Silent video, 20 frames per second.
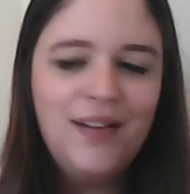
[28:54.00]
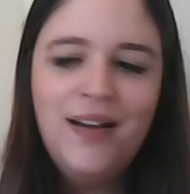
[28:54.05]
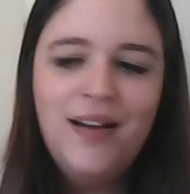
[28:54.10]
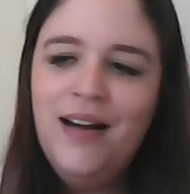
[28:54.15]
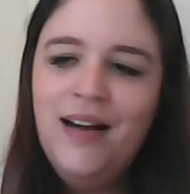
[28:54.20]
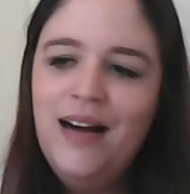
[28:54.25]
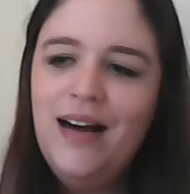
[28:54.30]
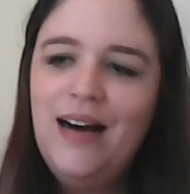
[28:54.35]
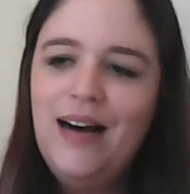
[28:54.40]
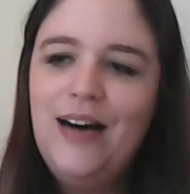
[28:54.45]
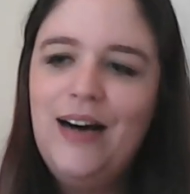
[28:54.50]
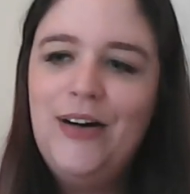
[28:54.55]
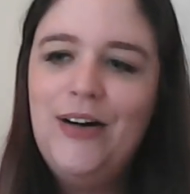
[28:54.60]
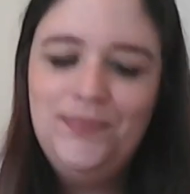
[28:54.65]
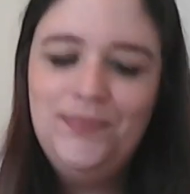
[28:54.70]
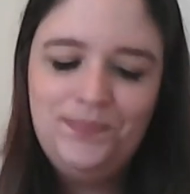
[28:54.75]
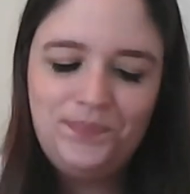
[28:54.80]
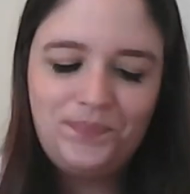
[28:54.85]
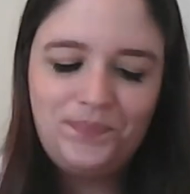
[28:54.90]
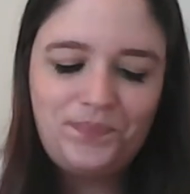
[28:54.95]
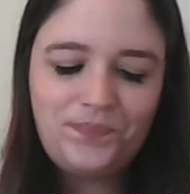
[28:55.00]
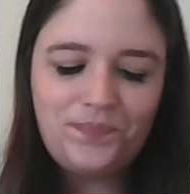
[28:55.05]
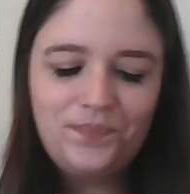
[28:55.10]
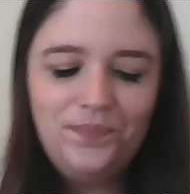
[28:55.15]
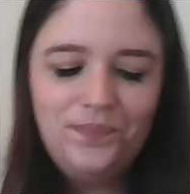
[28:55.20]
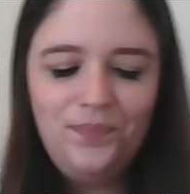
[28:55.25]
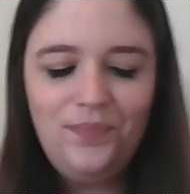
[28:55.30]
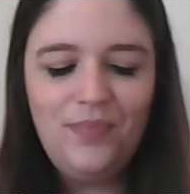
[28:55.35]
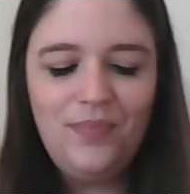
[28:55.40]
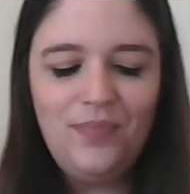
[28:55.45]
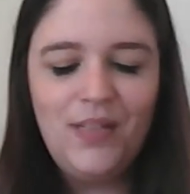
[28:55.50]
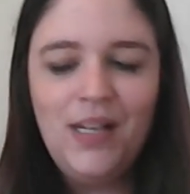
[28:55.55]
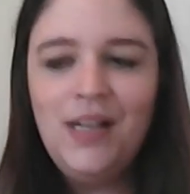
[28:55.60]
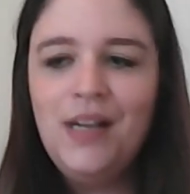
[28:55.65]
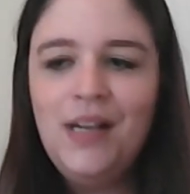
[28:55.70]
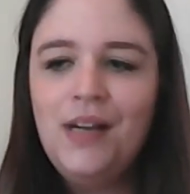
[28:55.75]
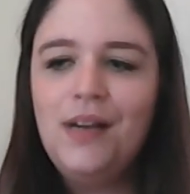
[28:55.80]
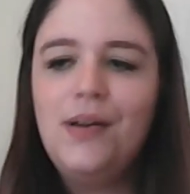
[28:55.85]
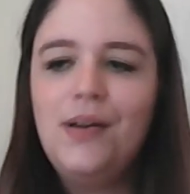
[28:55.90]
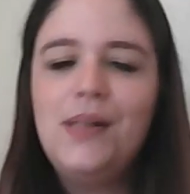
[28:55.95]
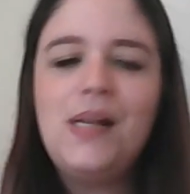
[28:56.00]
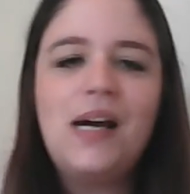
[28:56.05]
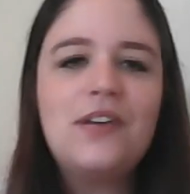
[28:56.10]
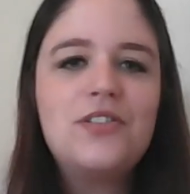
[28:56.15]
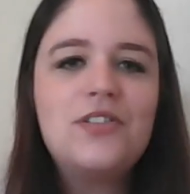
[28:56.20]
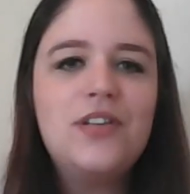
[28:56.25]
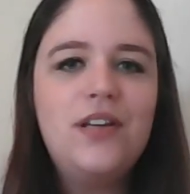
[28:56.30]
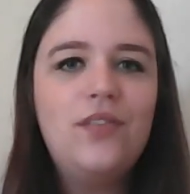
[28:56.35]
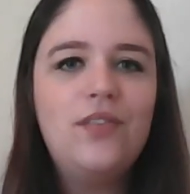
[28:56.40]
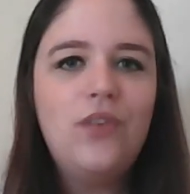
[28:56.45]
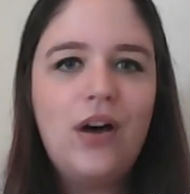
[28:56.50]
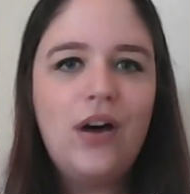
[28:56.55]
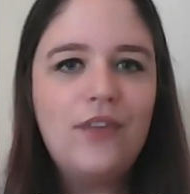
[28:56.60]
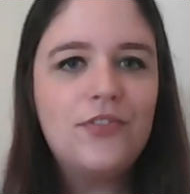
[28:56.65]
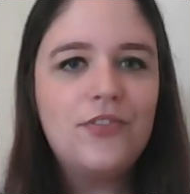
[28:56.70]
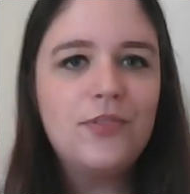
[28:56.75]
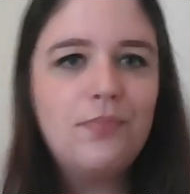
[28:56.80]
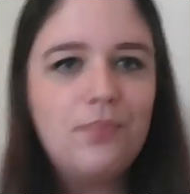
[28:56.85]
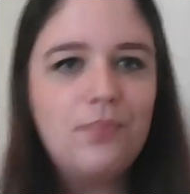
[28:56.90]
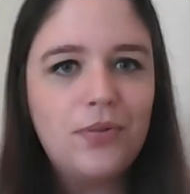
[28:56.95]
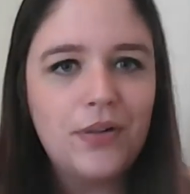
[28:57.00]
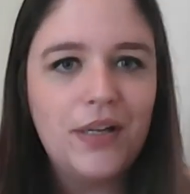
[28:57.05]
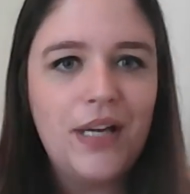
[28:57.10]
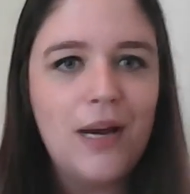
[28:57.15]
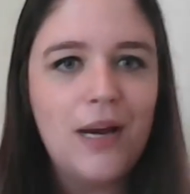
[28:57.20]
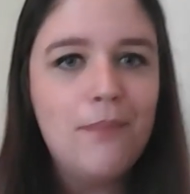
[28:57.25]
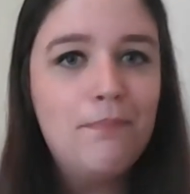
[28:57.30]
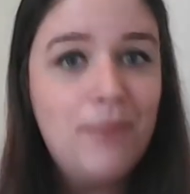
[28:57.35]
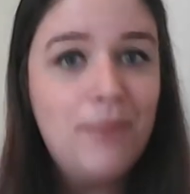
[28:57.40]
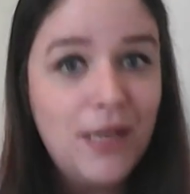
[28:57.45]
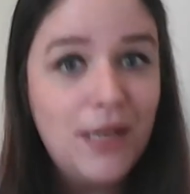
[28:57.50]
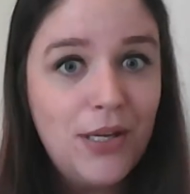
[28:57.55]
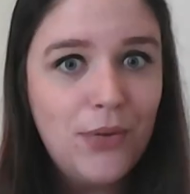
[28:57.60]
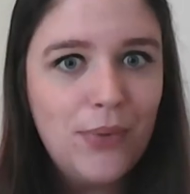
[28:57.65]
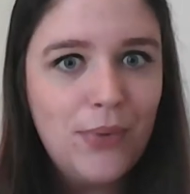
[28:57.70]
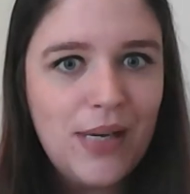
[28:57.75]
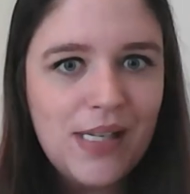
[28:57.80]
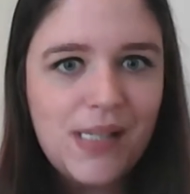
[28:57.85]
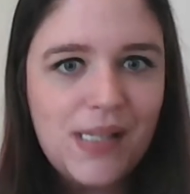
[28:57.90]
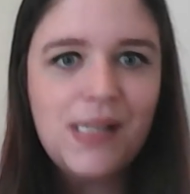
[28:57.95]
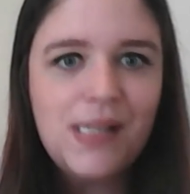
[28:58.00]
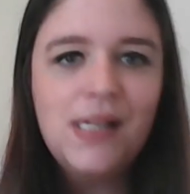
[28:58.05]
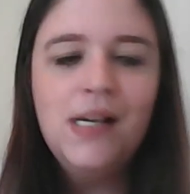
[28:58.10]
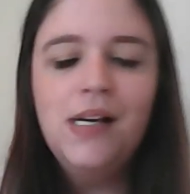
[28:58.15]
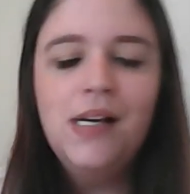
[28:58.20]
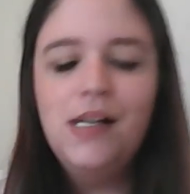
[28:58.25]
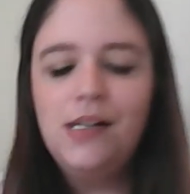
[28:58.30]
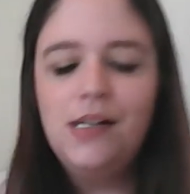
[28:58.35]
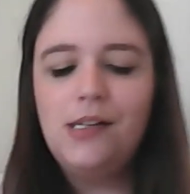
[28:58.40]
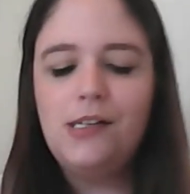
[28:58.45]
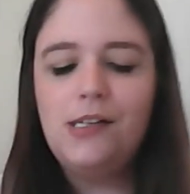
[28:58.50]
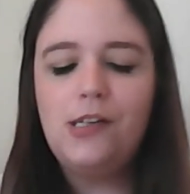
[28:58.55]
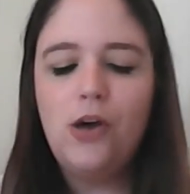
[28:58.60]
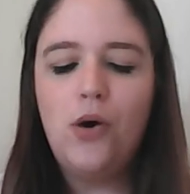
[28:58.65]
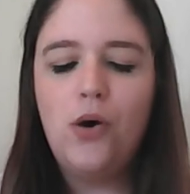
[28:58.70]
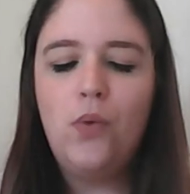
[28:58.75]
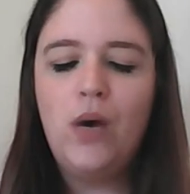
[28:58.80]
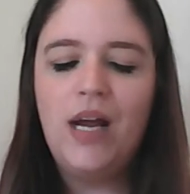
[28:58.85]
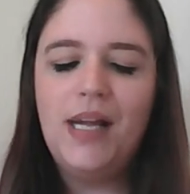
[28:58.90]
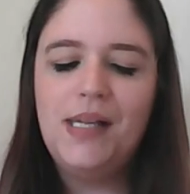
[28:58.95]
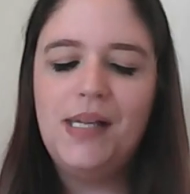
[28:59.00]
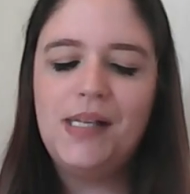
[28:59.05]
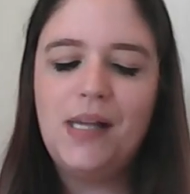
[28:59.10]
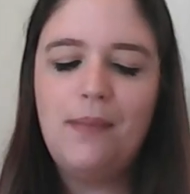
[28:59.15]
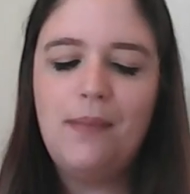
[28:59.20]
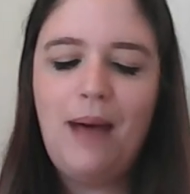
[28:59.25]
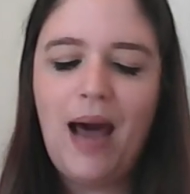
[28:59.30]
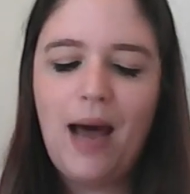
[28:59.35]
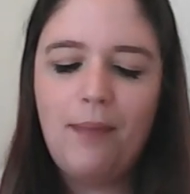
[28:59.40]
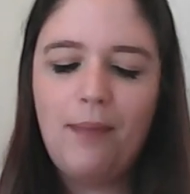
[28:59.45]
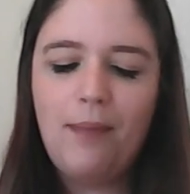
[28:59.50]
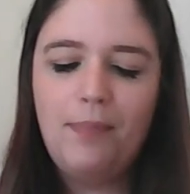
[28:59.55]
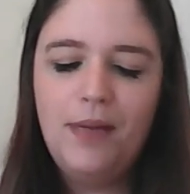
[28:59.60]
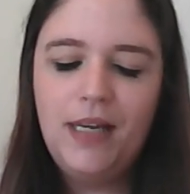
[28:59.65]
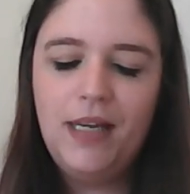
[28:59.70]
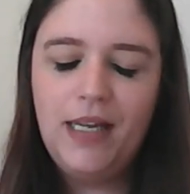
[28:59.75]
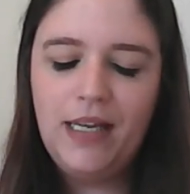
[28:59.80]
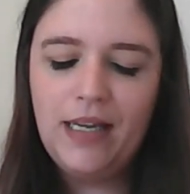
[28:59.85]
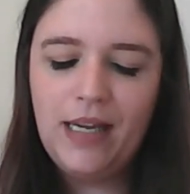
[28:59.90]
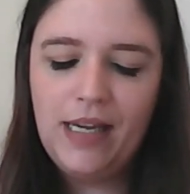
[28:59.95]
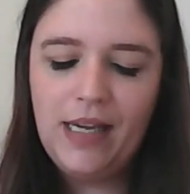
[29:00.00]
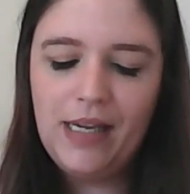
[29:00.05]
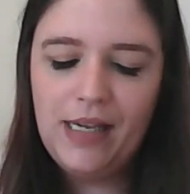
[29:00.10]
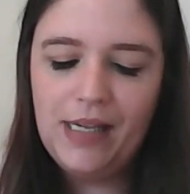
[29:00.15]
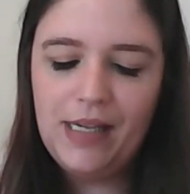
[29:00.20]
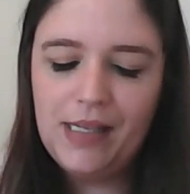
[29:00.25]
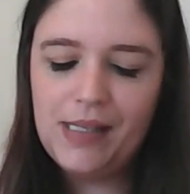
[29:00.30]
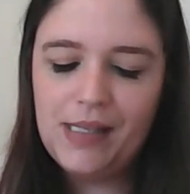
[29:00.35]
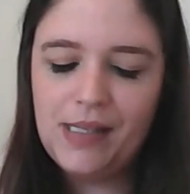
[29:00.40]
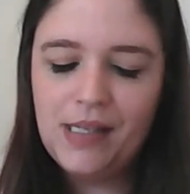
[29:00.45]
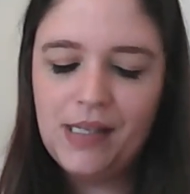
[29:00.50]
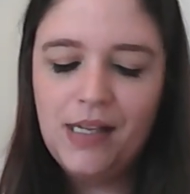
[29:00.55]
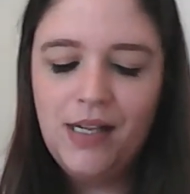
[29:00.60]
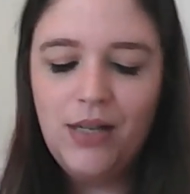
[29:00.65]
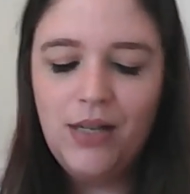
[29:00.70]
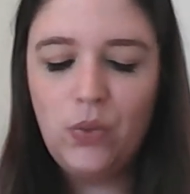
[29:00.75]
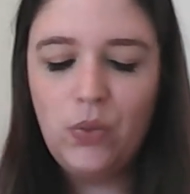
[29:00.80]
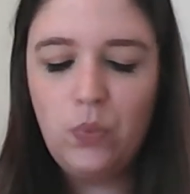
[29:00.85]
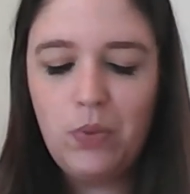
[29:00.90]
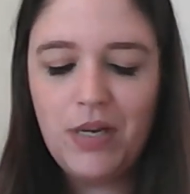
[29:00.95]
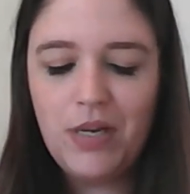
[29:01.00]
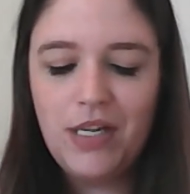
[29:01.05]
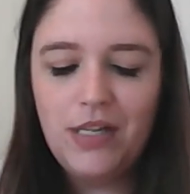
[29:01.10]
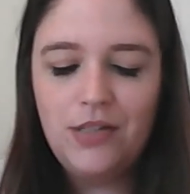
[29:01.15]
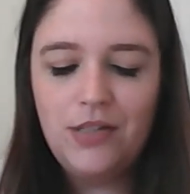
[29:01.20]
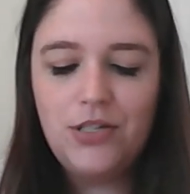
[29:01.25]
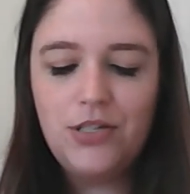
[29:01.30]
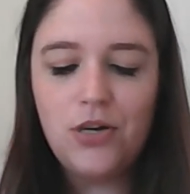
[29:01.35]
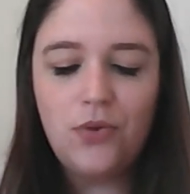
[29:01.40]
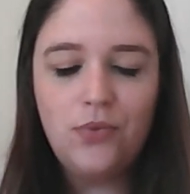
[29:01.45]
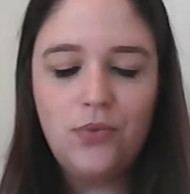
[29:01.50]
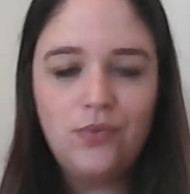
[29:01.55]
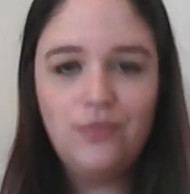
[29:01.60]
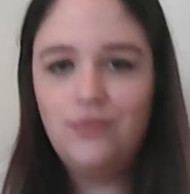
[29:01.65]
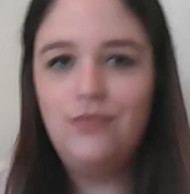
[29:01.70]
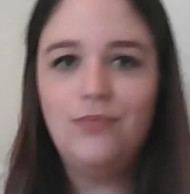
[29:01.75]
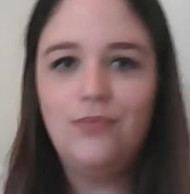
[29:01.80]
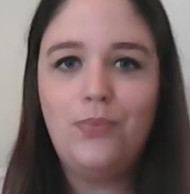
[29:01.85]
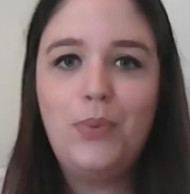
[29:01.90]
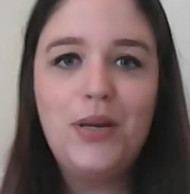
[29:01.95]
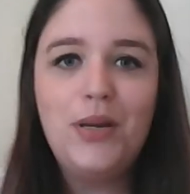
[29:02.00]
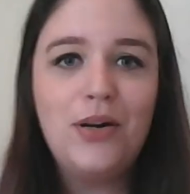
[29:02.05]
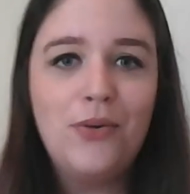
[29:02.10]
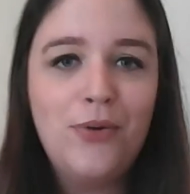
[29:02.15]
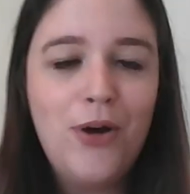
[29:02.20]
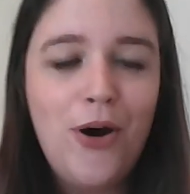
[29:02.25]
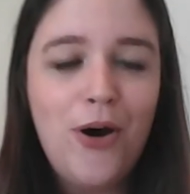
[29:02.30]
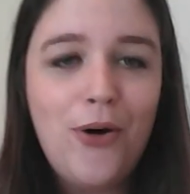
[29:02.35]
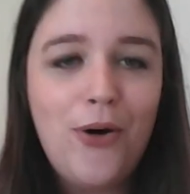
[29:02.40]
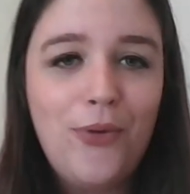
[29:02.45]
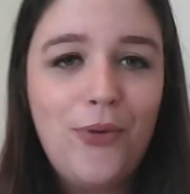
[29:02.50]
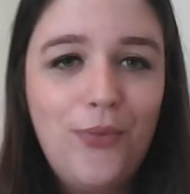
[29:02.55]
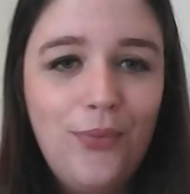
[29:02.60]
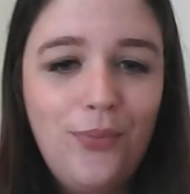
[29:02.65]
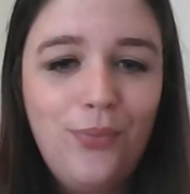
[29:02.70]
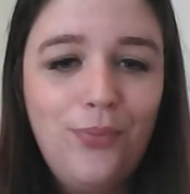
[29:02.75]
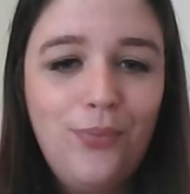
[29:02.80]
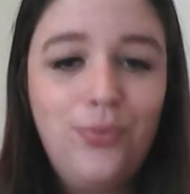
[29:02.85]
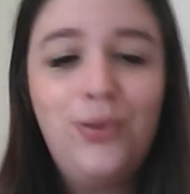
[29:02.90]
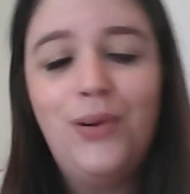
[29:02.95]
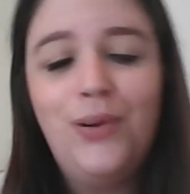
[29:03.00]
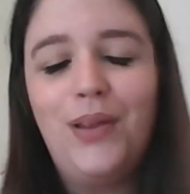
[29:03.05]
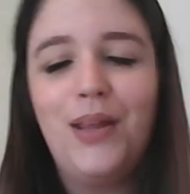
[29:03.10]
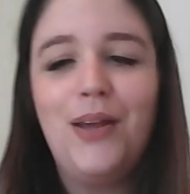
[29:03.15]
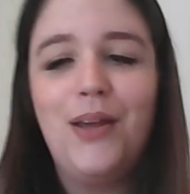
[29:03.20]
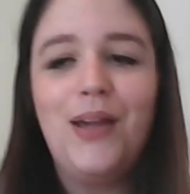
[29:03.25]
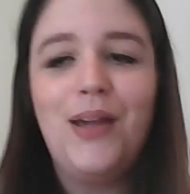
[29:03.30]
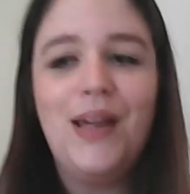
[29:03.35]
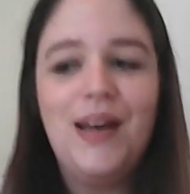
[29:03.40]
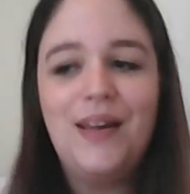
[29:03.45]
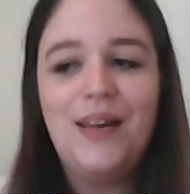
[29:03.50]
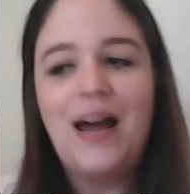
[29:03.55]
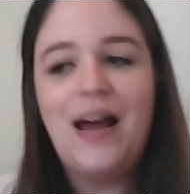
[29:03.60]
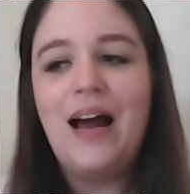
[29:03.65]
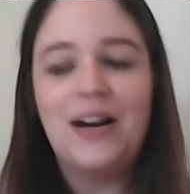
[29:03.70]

It's actually left pretty ambiguous. So what ends up happening is we don't know really, and it actually